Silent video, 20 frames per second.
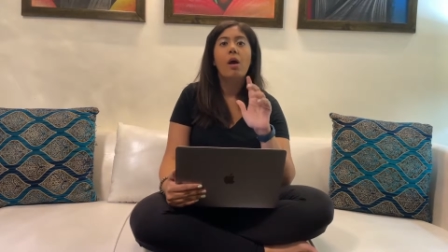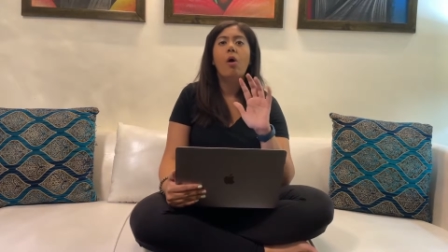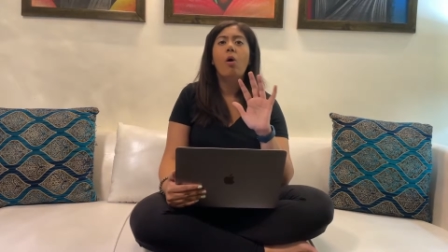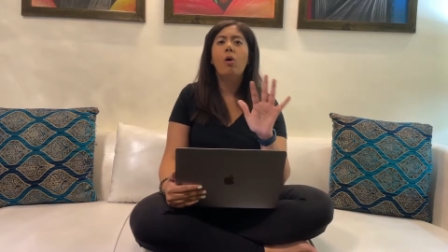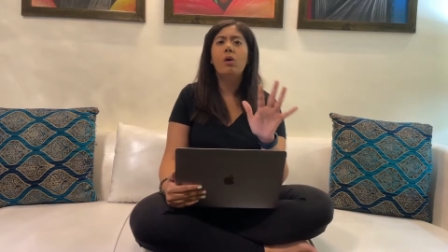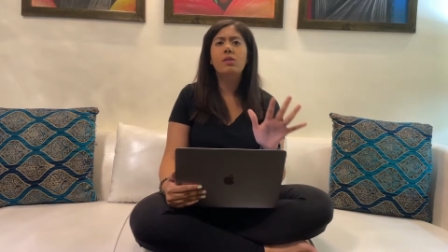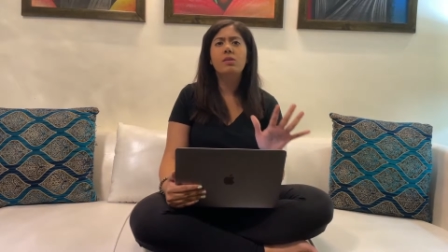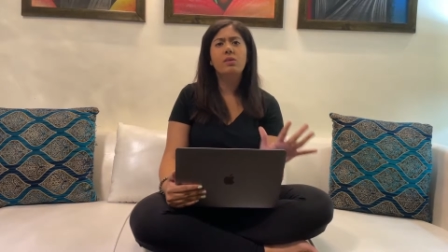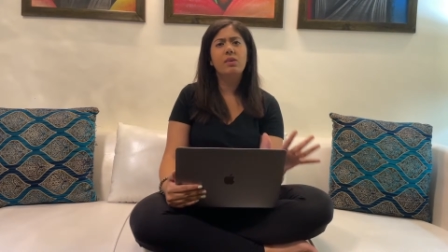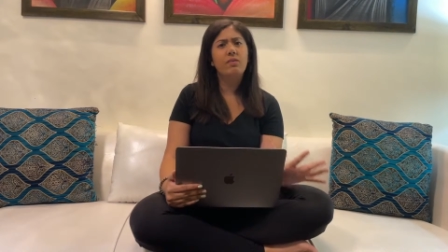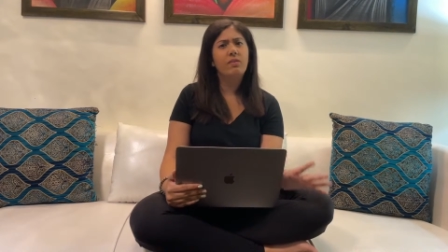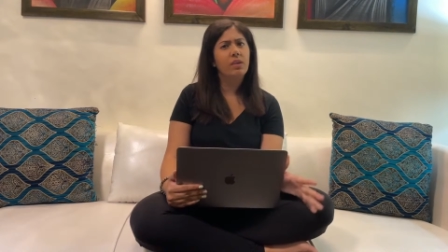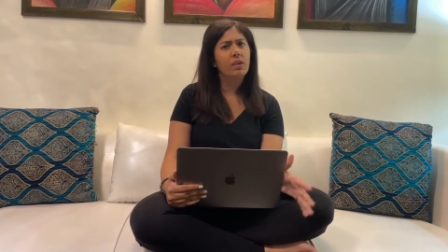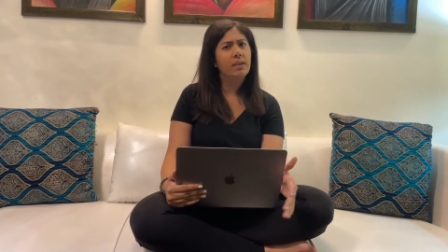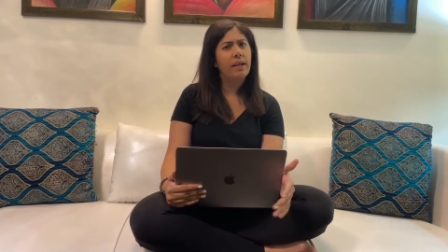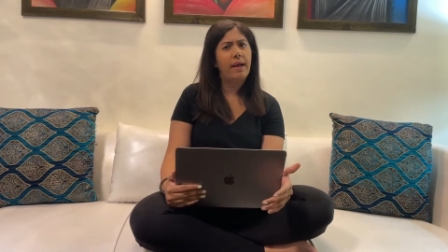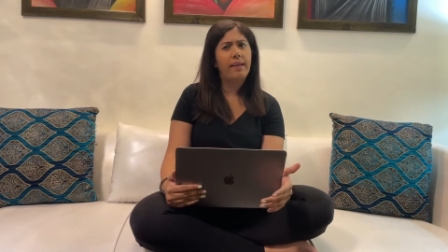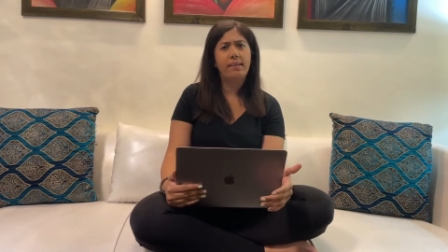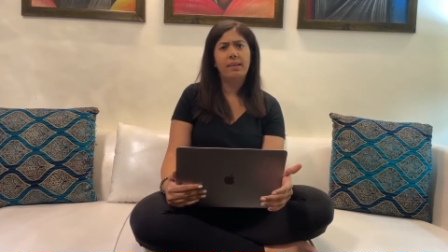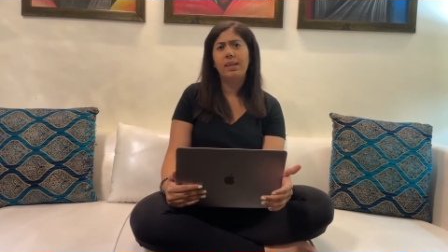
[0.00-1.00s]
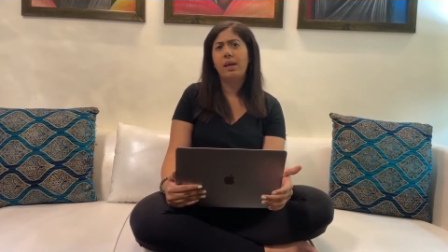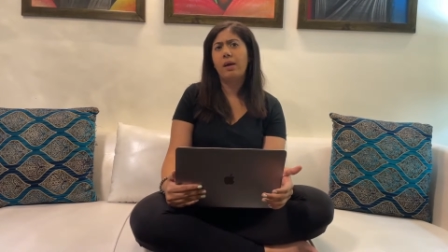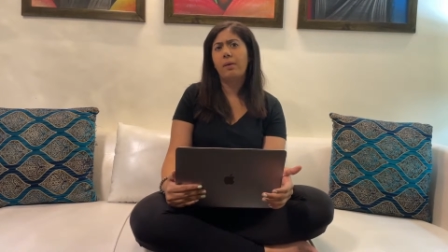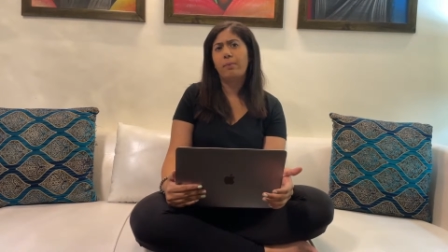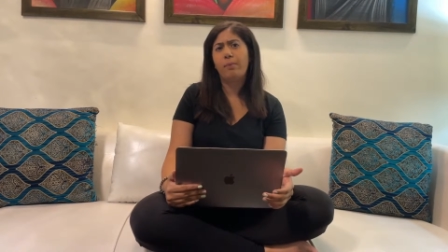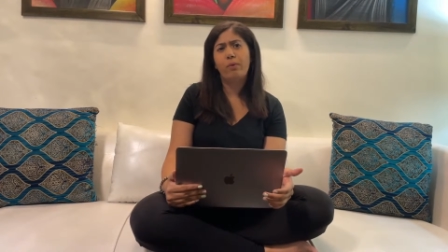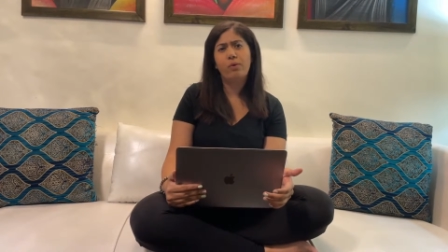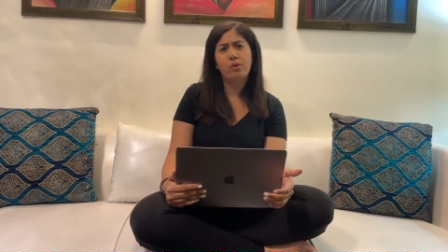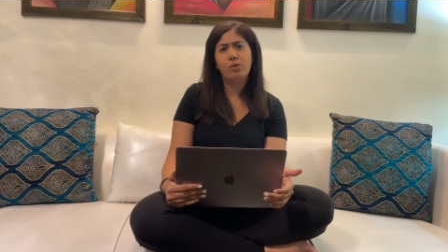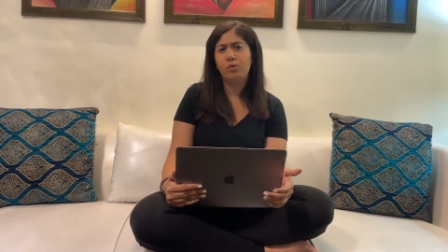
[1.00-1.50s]
Also, even at the
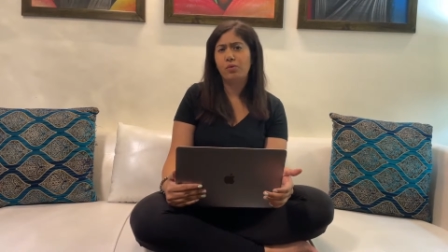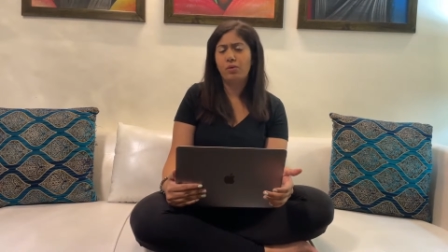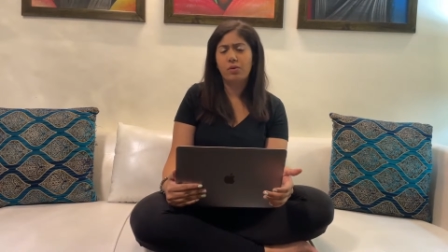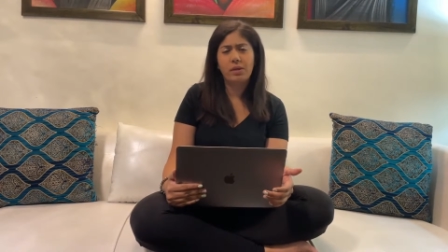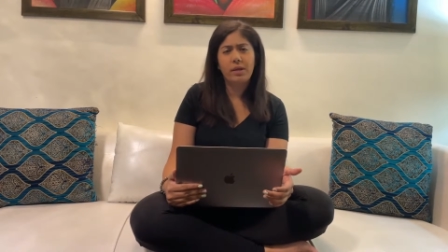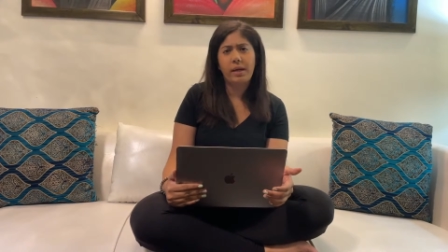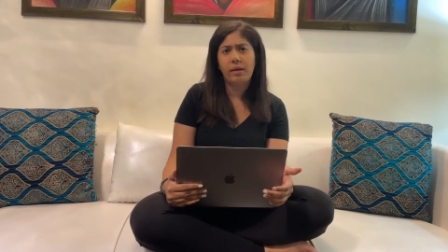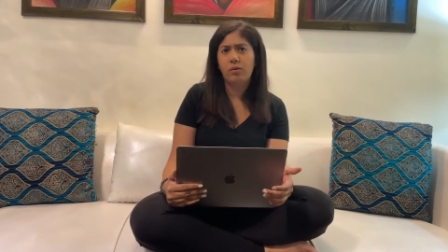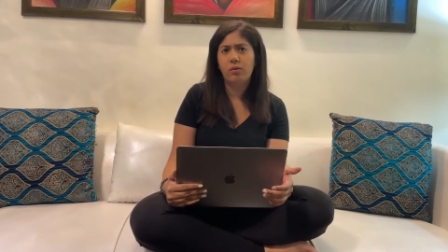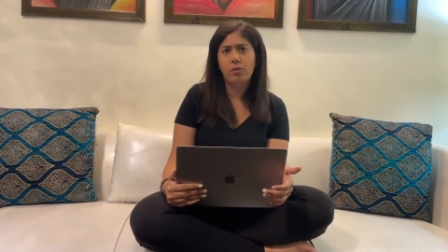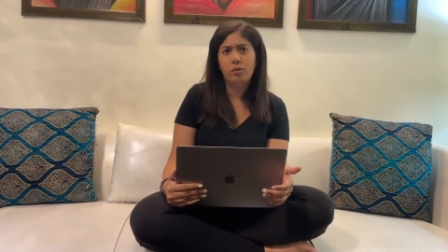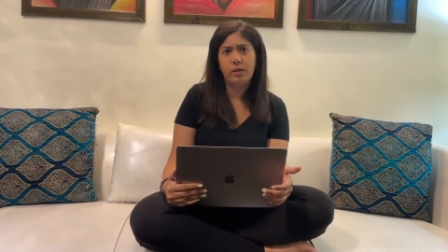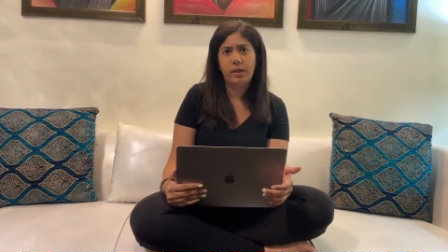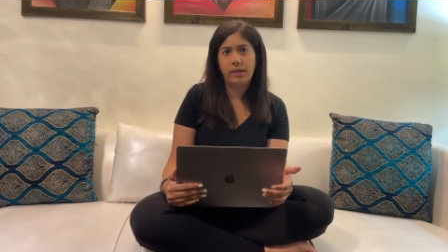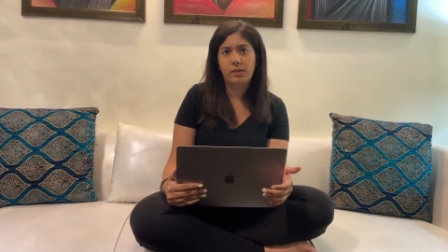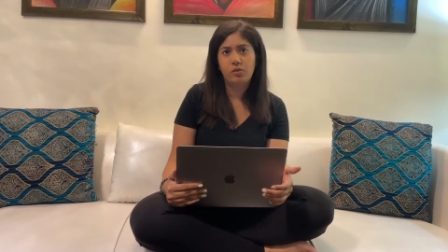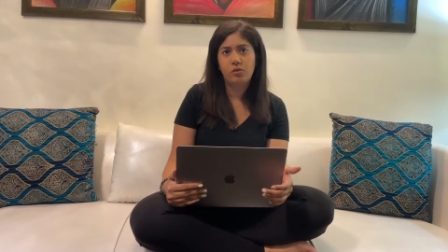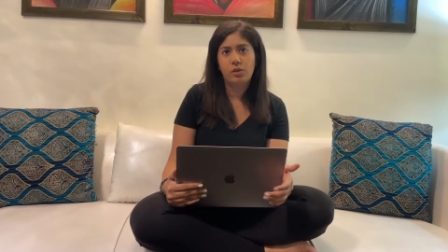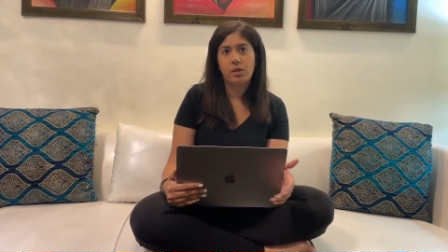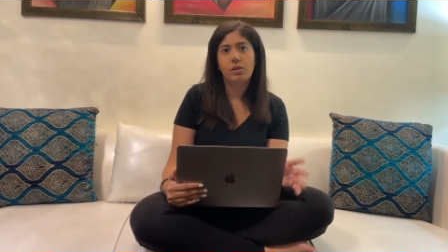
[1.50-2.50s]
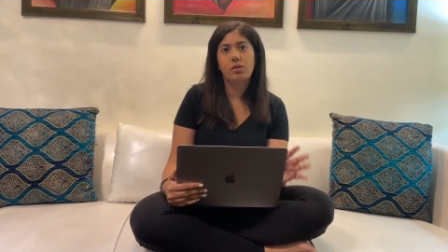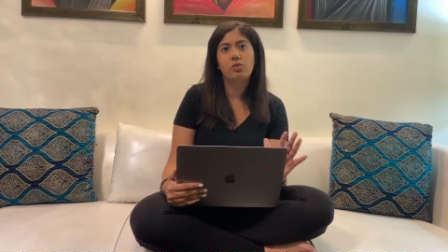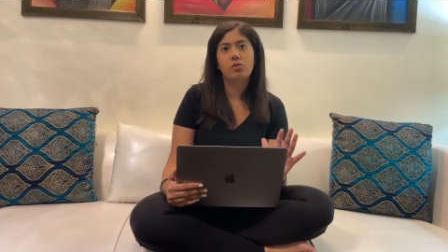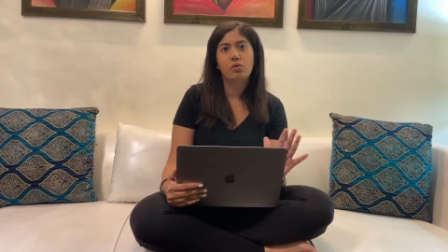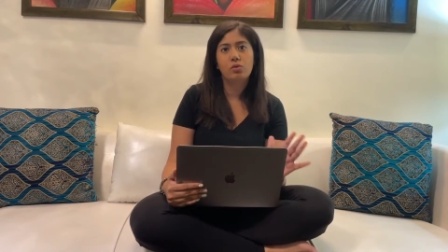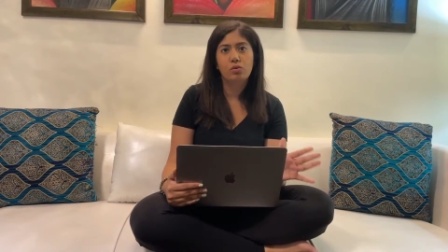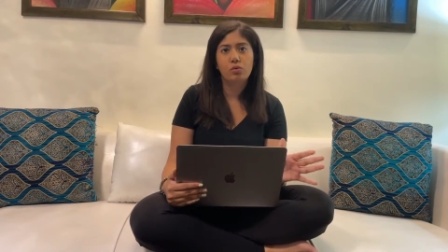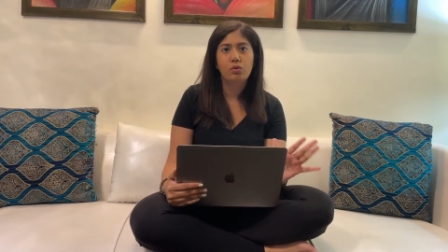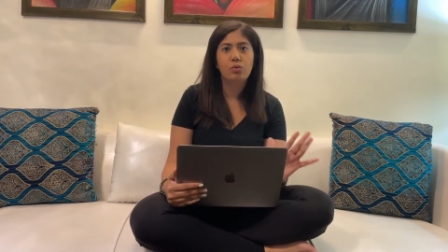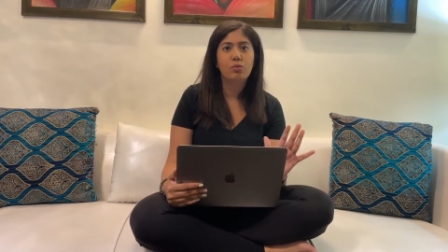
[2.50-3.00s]
airport, you don't get a good exchange,
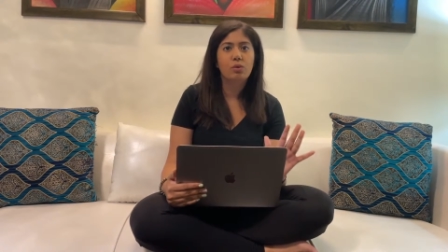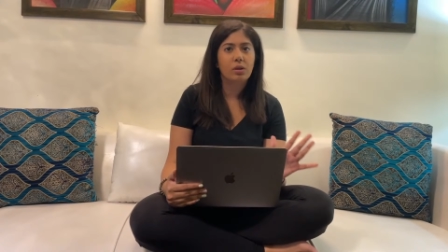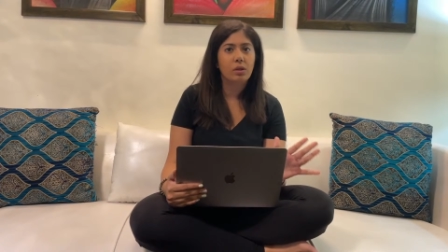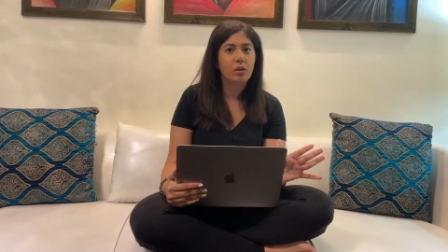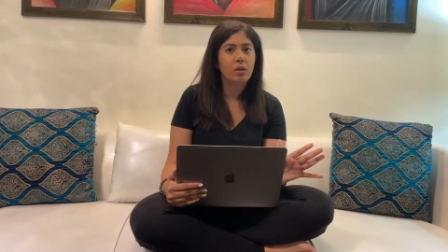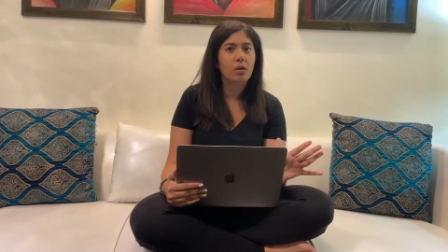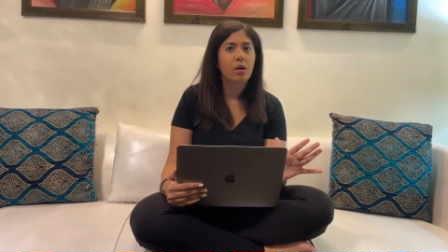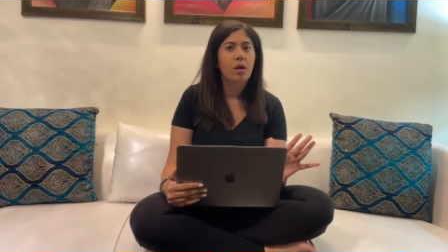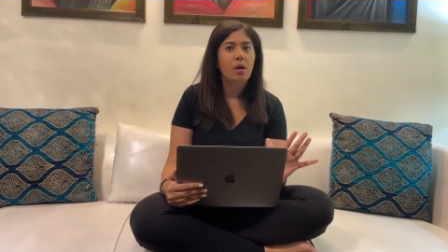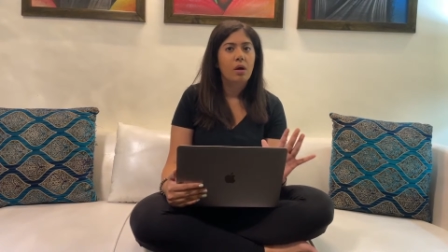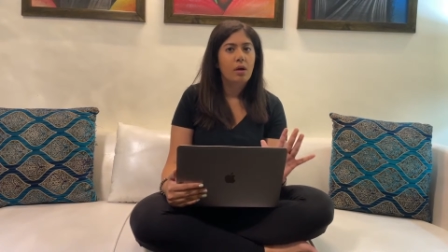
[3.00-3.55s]
so you can